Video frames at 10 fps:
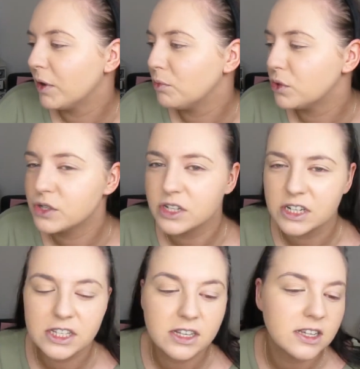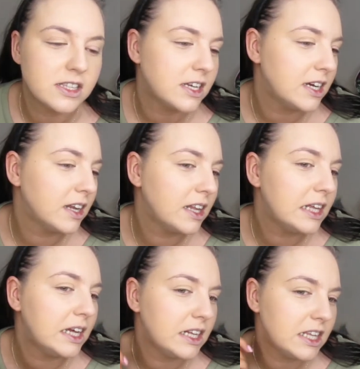pores look disgusting. And
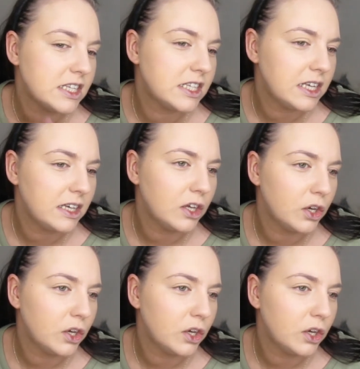then this is the